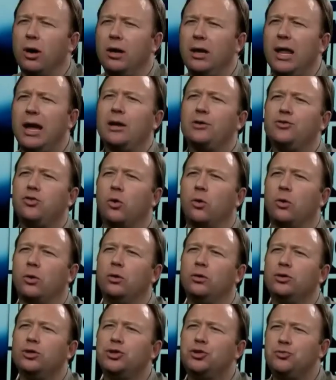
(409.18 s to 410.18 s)

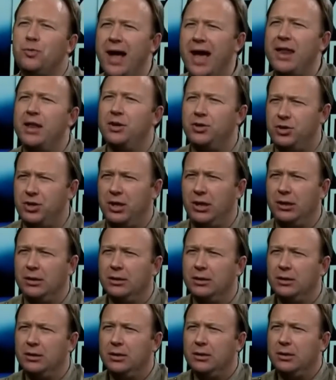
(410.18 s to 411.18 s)
electoral strategy?
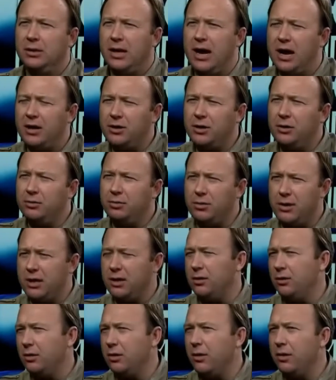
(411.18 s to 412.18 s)
How do you think
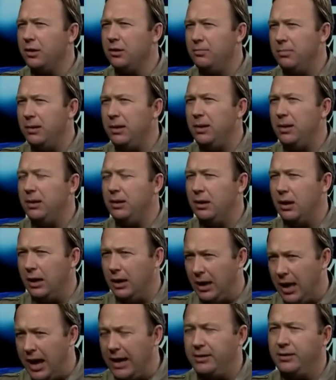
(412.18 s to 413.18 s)
you're going to be
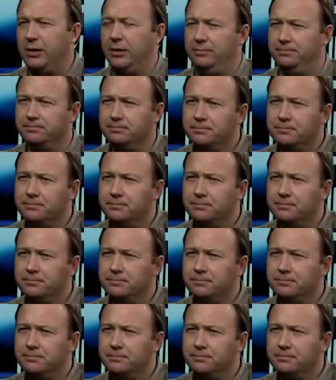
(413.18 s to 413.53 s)
elected?